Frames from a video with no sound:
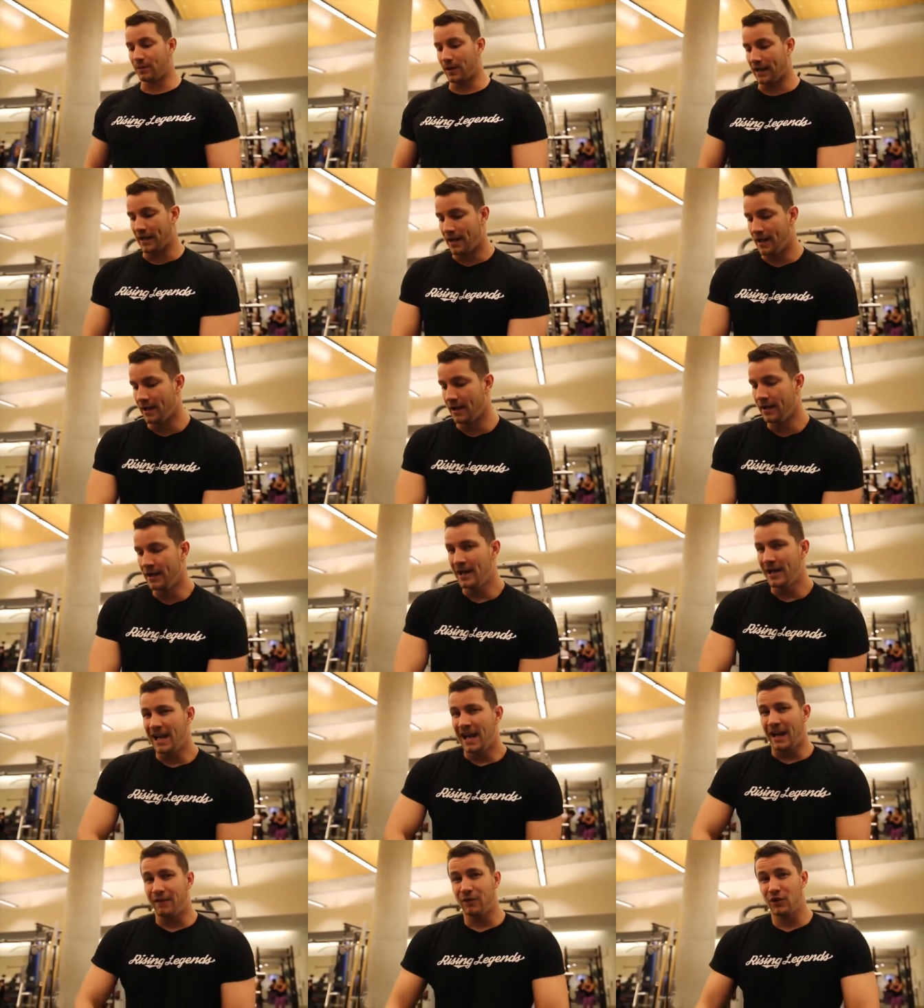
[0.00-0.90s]
But
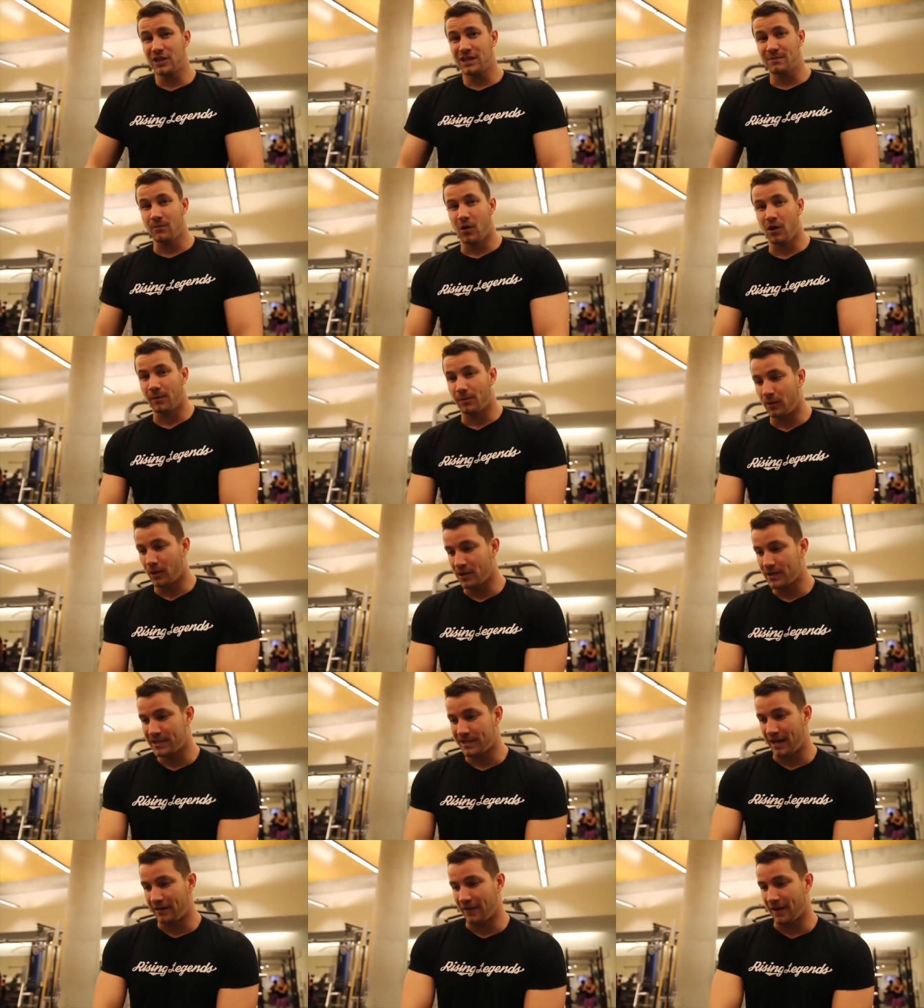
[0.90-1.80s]
if you're a smaller
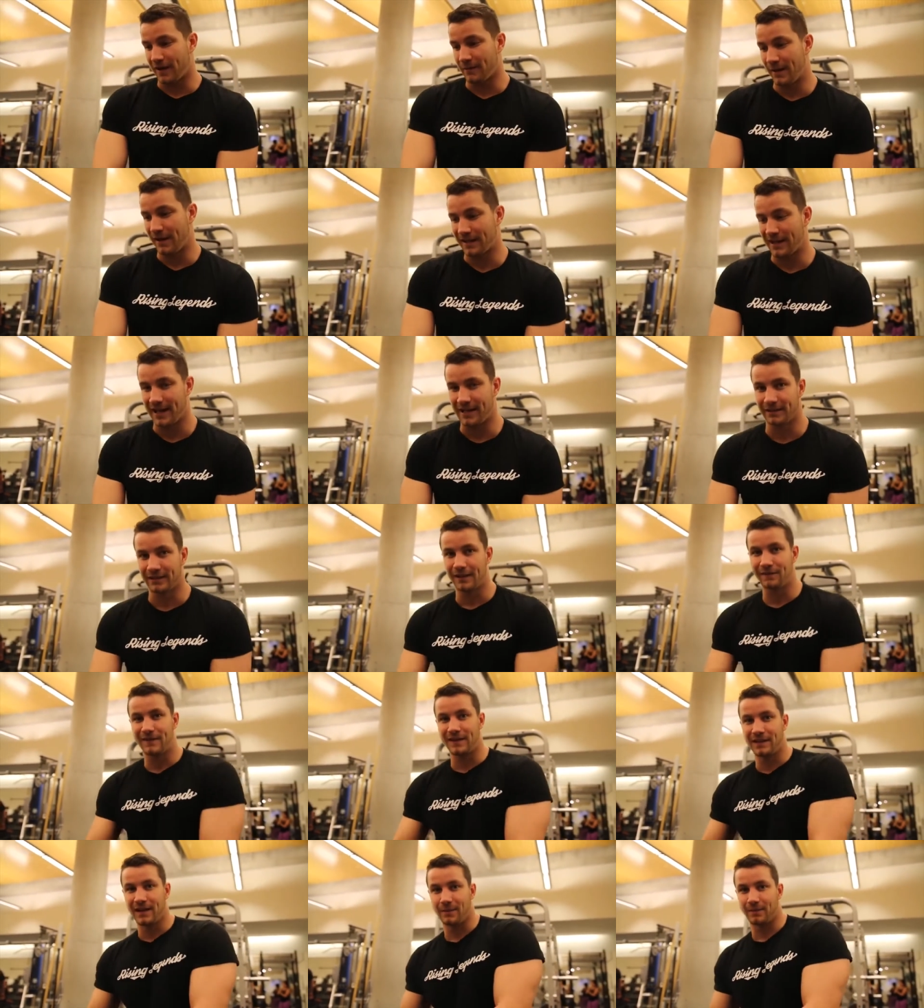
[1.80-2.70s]
person, I'd recommend kind of
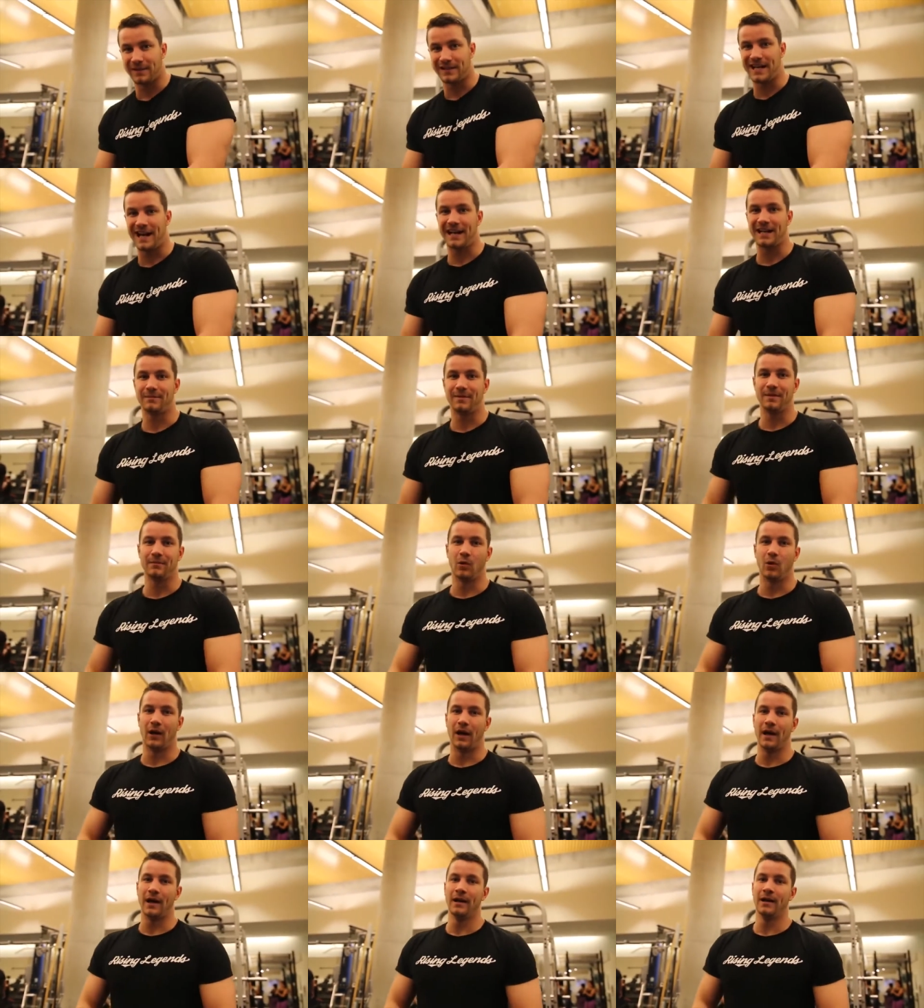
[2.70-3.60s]
lifting it up a tiny bit
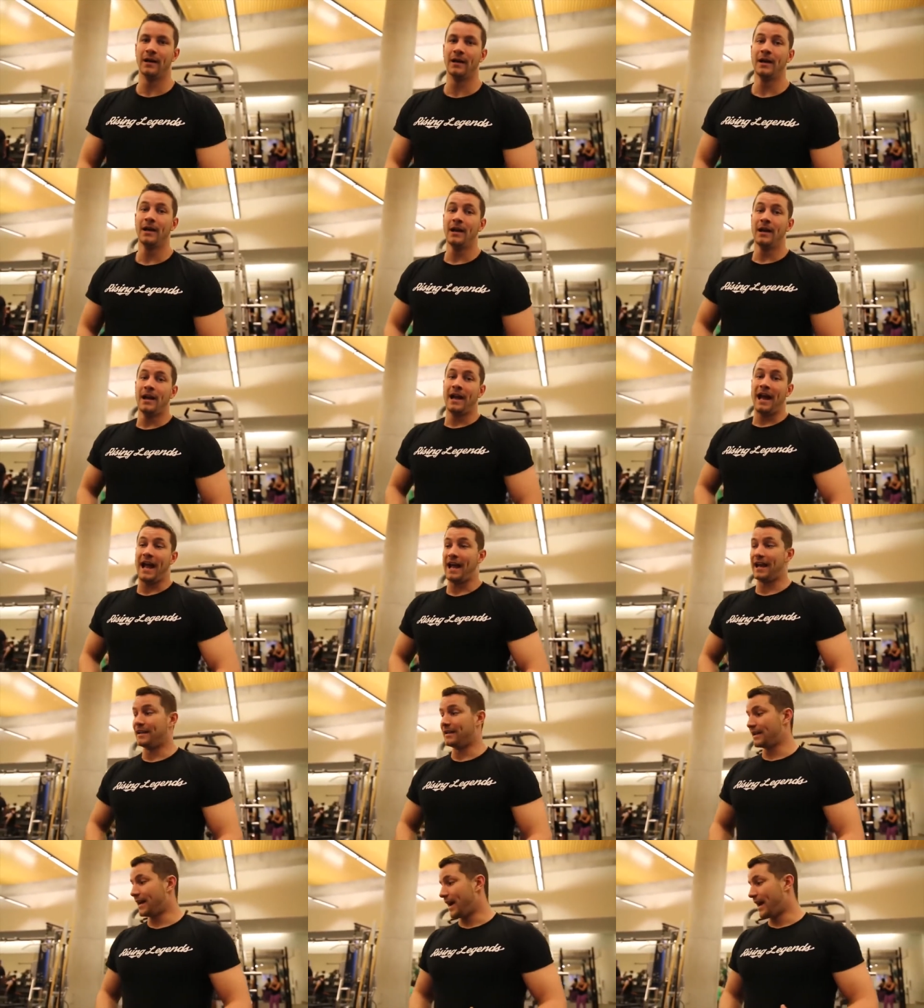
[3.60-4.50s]
more.
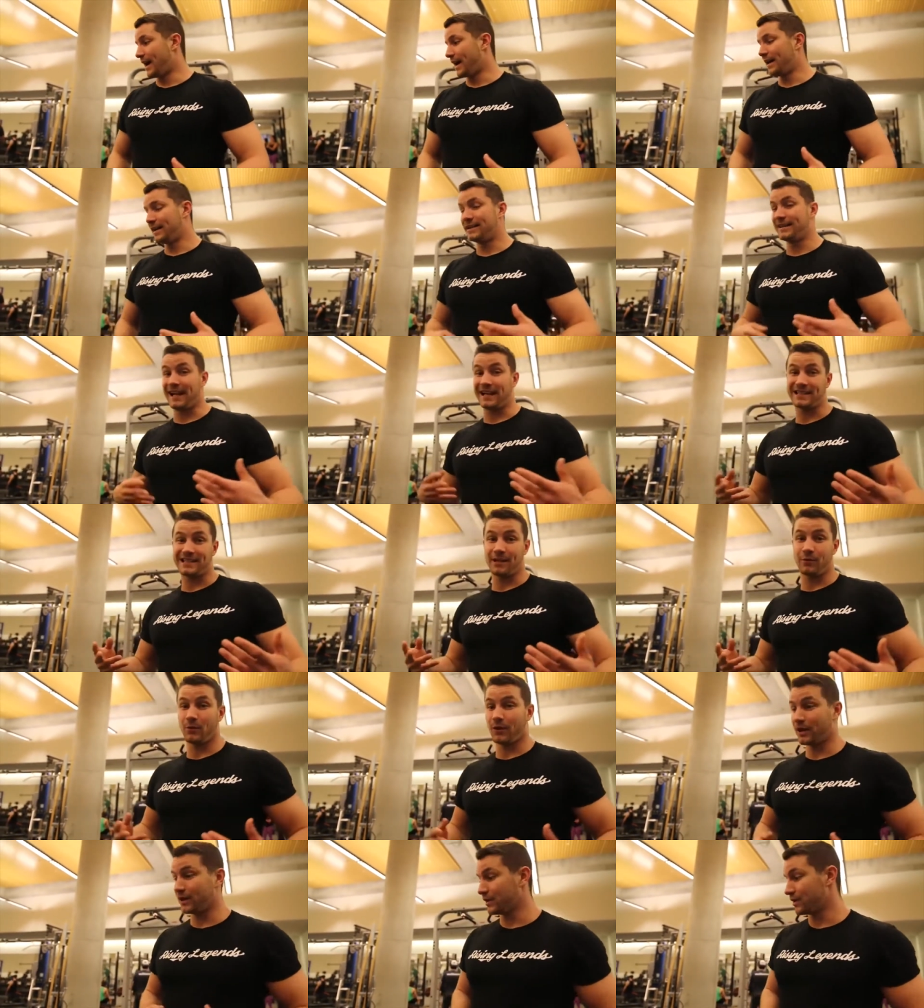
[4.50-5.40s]
And uh, next
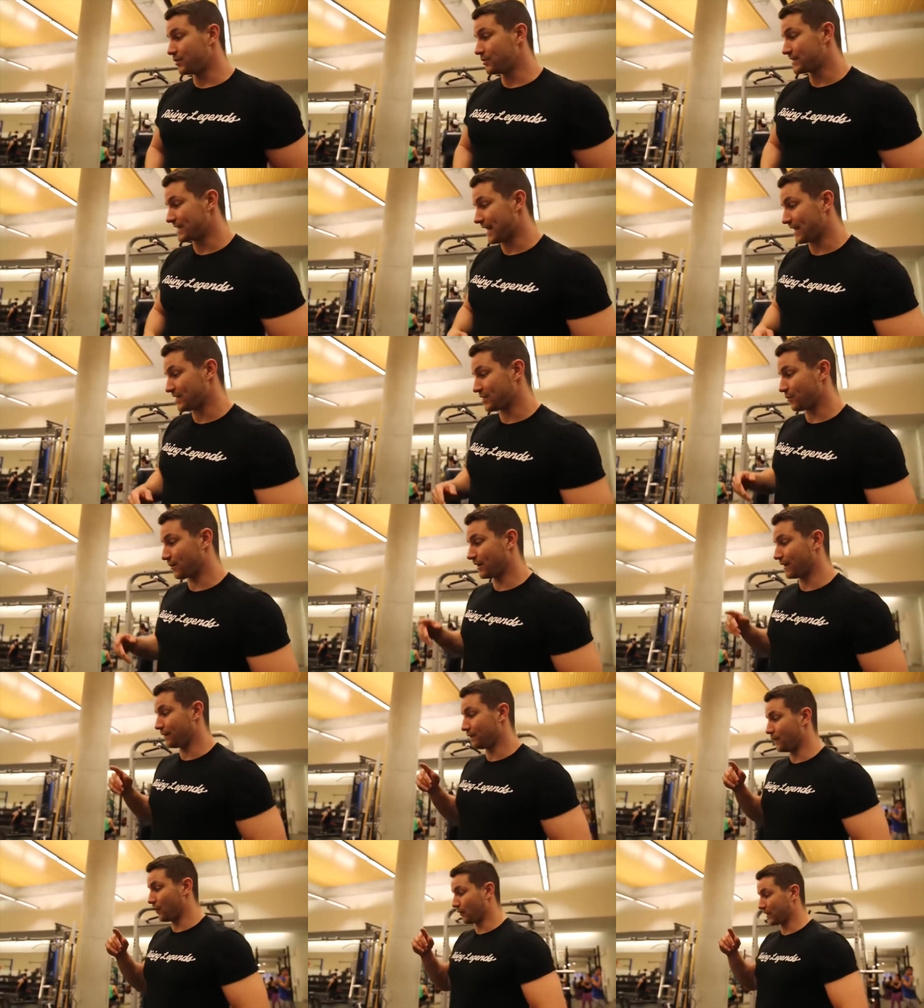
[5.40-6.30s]
thing we're gonna do is actually we're
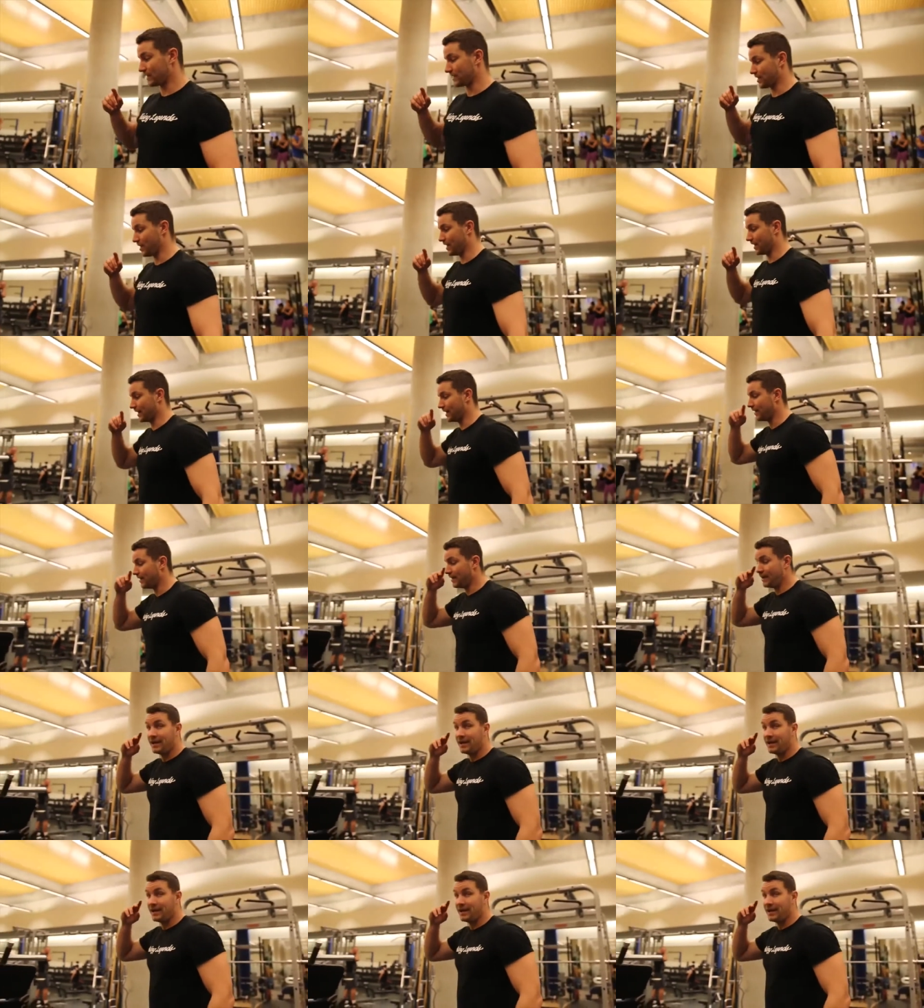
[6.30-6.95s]
gonna focus on